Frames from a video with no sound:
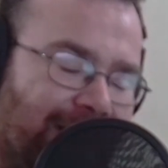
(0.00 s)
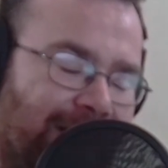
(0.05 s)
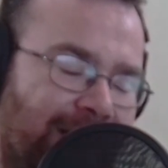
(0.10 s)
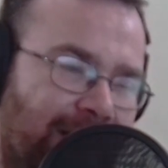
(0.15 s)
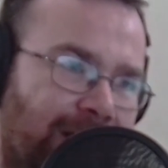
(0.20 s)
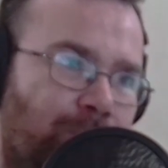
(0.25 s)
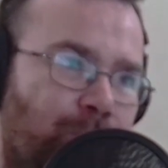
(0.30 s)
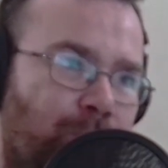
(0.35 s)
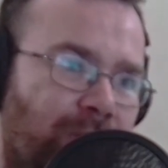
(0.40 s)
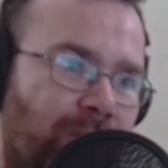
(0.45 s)

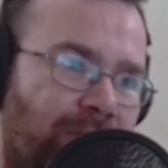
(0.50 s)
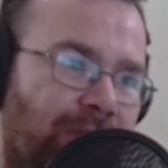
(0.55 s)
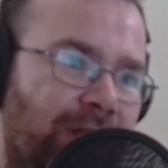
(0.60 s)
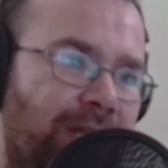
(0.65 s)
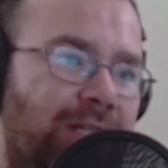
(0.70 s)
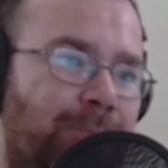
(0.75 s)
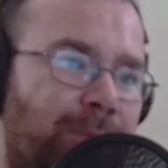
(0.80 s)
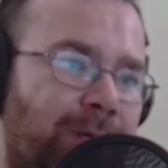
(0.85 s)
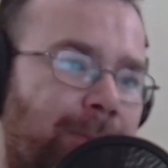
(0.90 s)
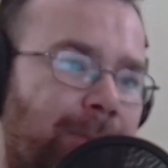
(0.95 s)
night with
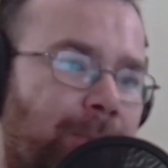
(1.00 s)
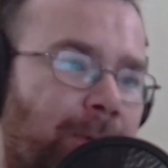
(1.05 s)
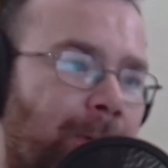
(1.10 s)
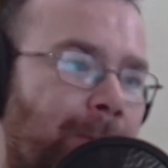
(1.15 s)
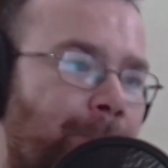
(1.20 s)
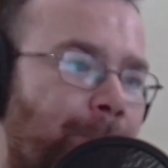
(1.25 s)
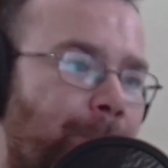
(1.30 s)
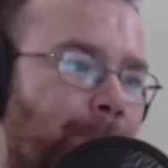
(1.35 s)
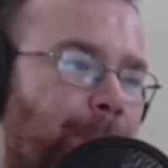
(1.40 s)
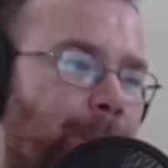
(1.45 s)
these
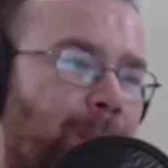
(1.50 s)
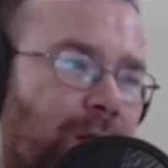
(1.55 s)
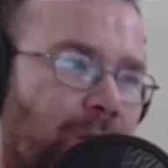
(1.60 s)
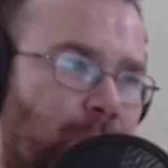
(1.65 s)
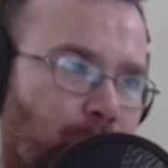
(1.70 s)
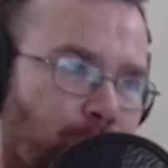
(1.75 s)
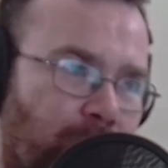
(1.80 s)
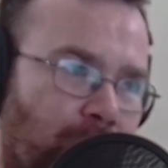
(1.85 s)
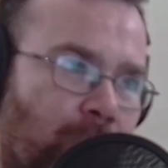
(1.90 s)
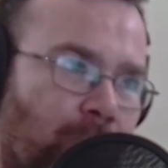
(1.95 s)
people.
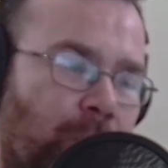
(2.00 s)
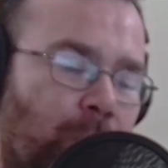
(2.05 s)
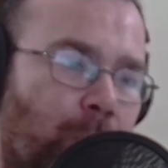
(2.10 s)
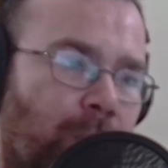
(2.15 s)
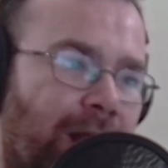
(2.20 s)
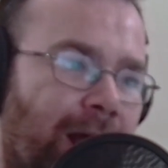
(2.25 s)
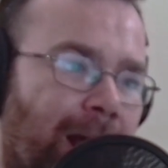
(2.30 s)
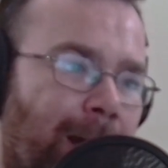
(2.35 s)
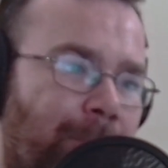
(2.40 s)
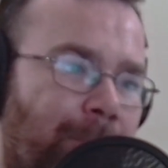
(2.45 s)
And we all know
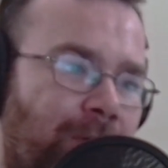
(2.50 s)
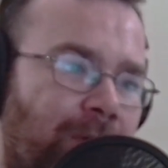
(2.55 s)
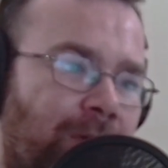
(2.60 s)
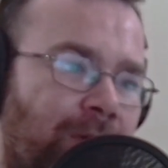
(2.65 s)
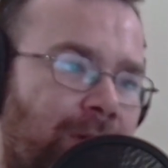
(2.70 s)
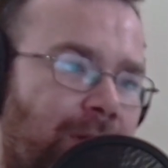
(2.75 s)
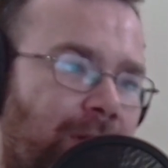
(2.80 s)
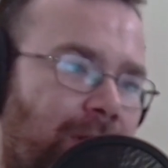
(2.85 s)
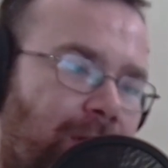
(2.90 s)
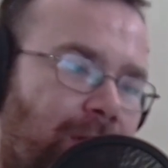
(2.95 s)
what happened.
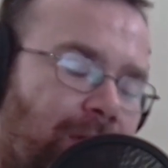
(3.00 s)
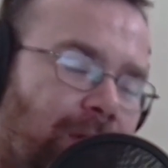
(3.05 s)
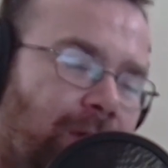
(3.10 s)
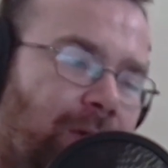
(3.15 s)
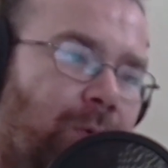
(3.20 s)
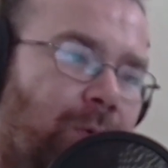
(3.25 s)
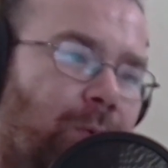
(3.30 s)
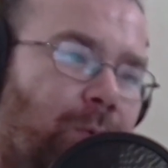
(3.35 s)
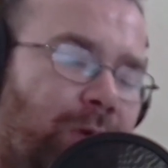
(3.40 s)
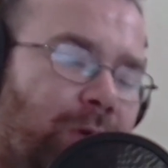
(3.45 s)

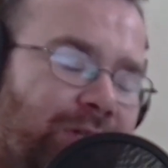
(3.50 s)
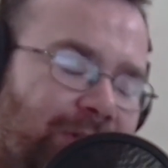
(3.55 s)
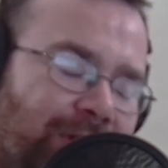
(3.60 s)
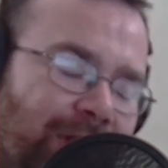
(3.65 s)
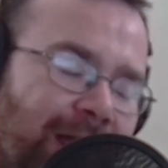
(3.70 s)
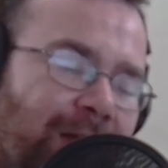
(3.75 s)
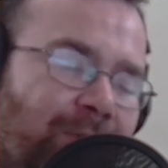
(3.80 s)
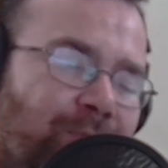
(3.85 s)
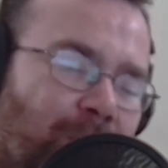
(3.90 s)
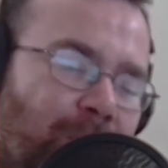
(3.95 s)
Which
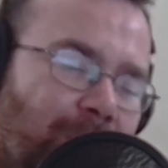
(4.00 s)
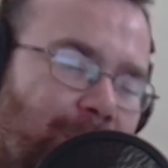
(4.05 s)
therefore